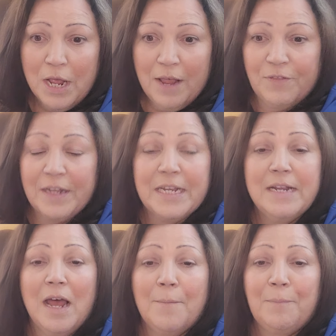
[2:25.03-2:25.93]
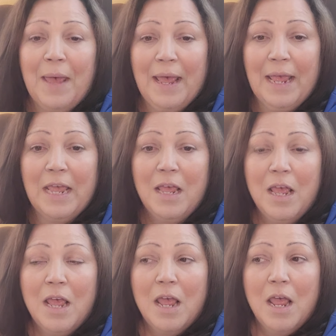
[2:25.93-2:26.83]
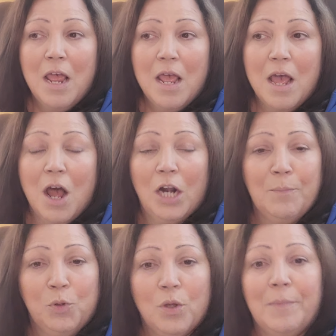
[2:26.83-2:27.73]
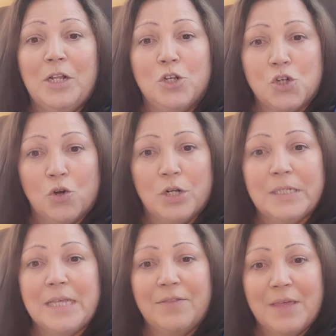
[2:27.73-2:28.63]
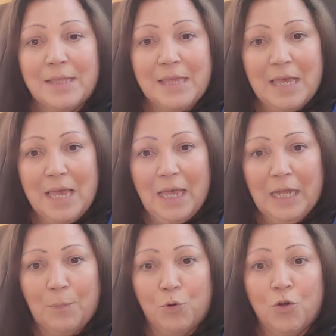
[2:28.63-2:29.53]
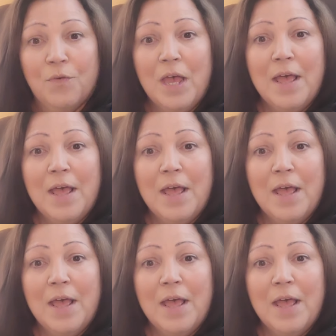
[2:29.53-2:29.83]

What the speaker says: If they did not pay unemployment insurance, they think they can't get approved.